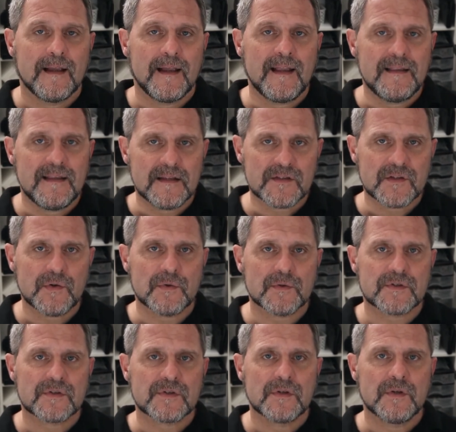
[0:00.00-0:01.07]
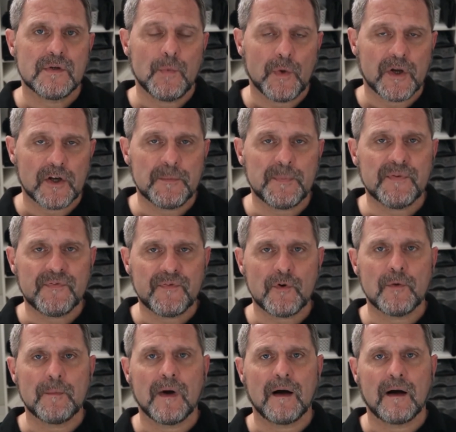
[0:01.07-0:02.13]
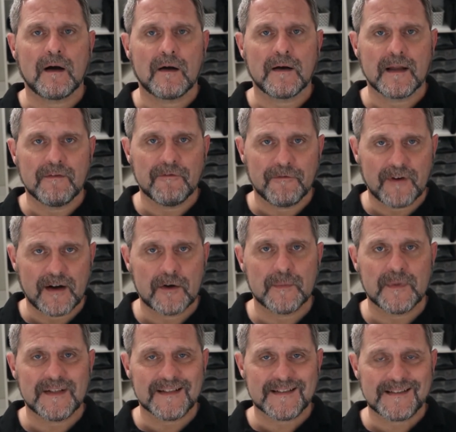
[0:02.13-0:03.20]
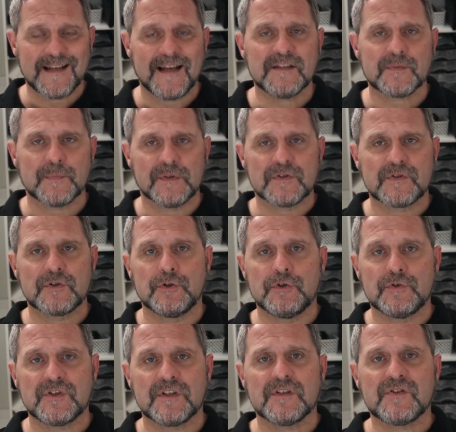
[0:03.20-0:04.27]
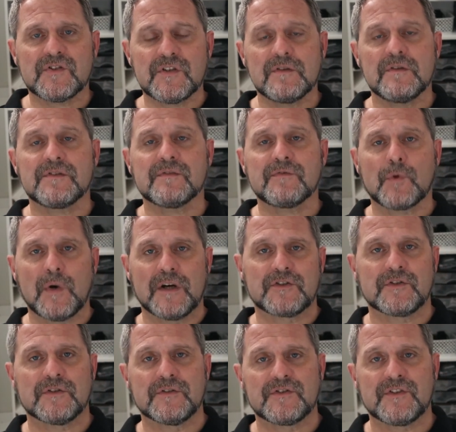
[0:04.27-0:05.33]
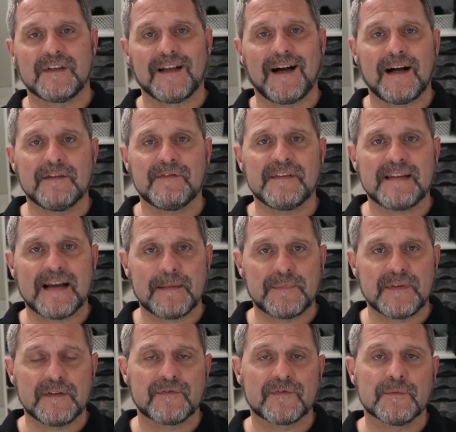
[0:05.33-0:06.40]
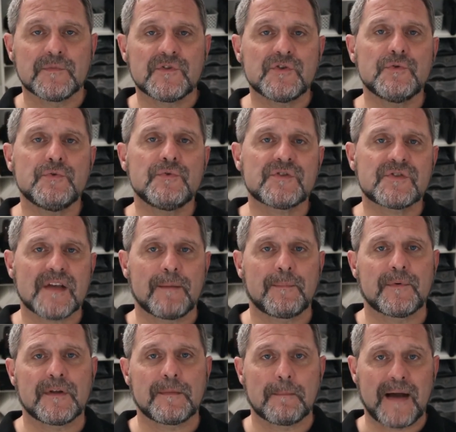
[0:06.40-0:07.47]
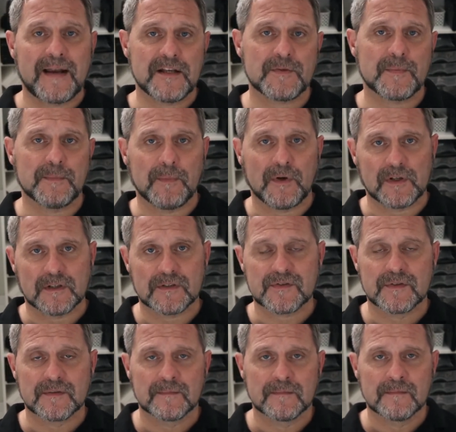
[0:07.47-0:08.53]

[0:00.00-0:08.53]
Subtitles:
In this course, we're going to perform our environment assessments using a series of questions that I've adapted from two separate management models.